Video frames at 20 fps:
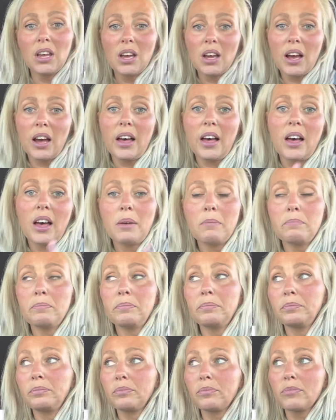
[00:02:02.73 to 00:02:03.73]

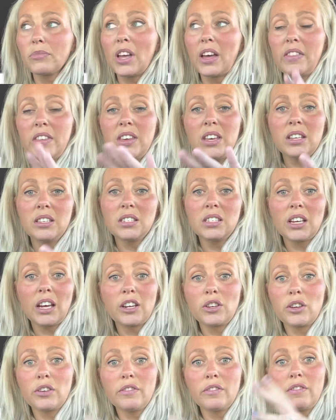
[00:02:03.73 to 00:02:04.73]
and the inside I
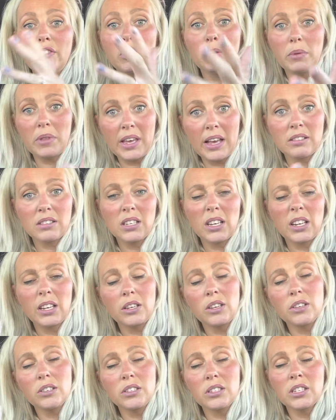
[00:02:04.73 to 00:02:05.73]
couldn't feel, but the outside I
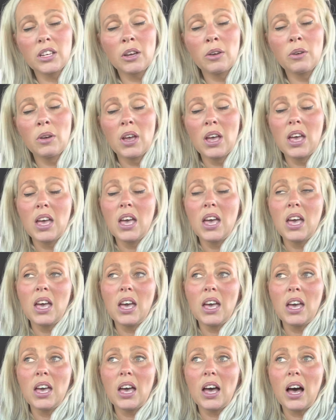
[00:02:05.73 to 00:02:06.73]
could. So
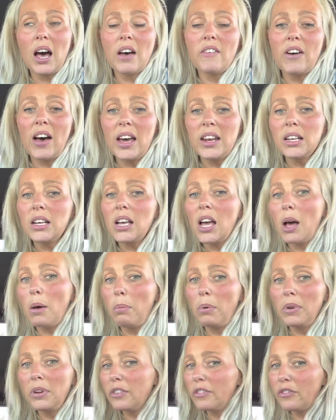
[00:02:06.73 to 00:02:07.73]
I've had a
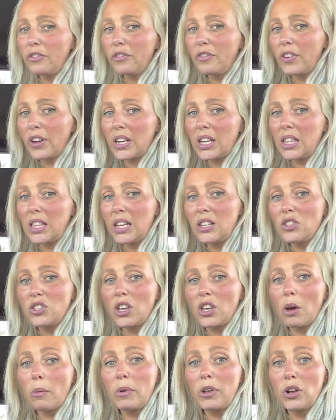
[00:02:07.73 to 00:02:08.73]
couple of funny things
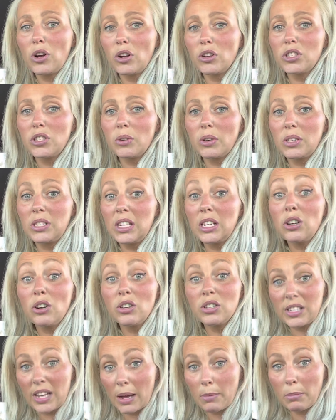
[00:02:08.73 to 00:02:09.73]
going on. So I did
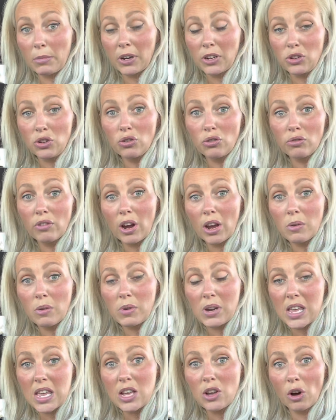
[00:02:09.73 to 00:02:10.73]
contact my neuro,
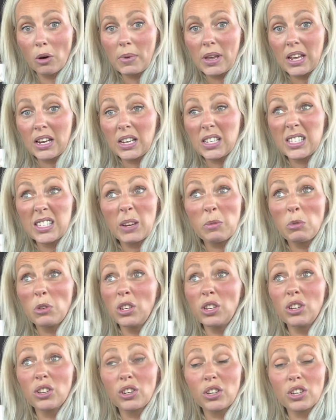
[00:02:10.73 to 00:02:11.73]
and he got me in and said, well,
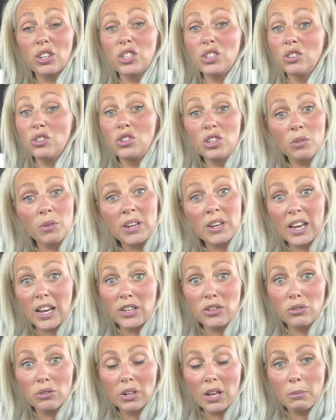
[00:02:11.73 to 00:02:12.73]
look, you're due an
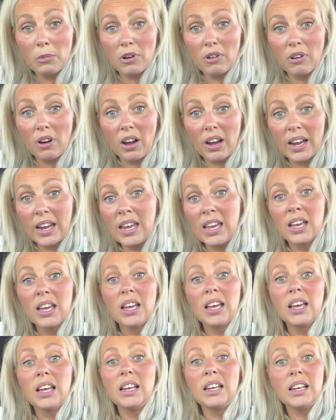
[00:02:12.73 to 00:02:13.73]
annual MRI.
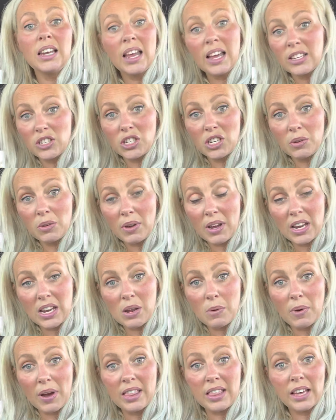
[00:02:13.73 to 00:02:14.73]
Let's do it
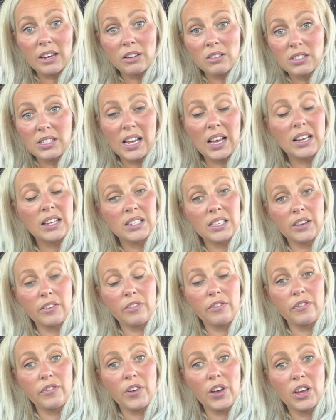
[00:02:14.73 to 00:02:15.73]
anyway. That'll tell us
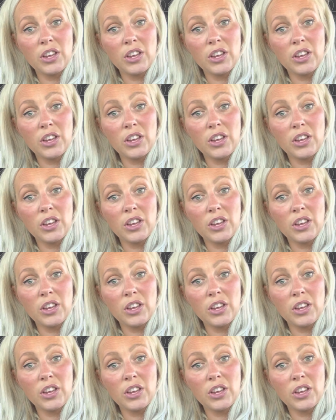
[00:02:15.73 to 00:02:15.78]
if